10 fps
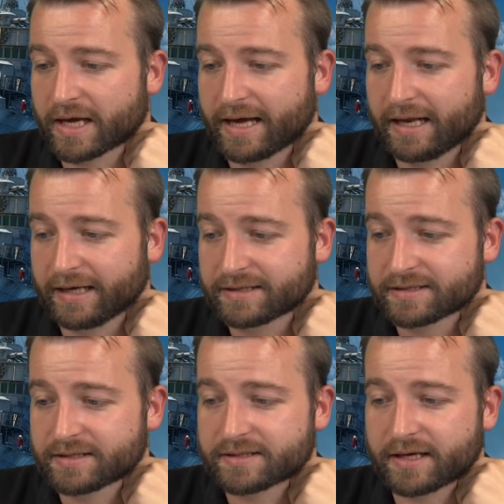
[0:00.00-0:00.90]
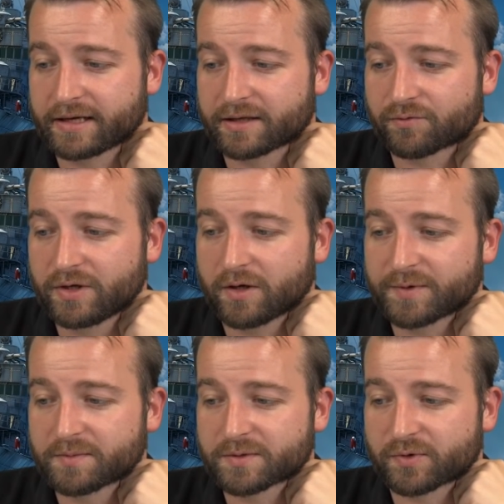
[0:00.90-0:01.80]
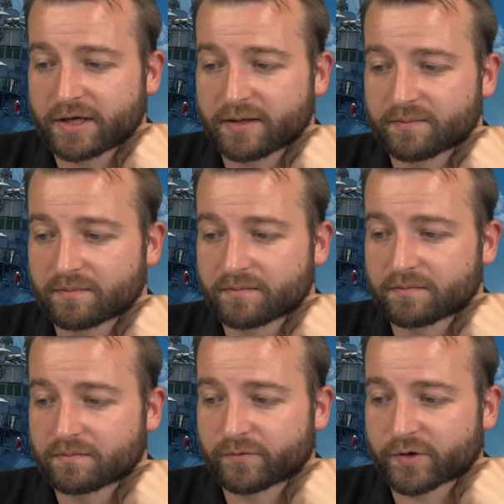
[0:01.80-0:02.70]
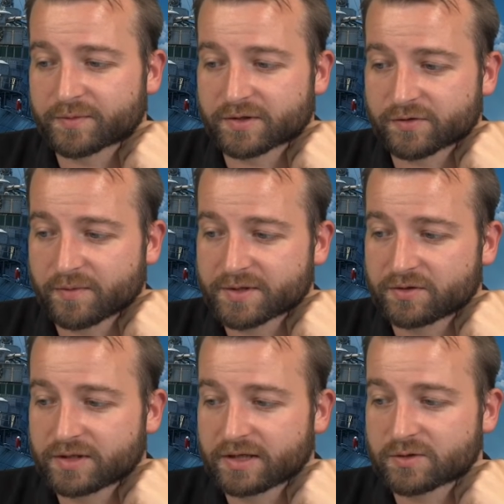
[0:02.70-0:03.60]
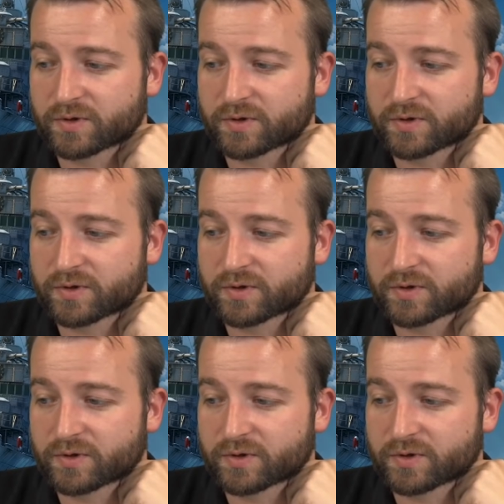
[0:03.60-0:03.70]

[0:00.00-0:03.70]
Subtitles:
Alexa says, I got 3 Optimus Prime from Transformers containers.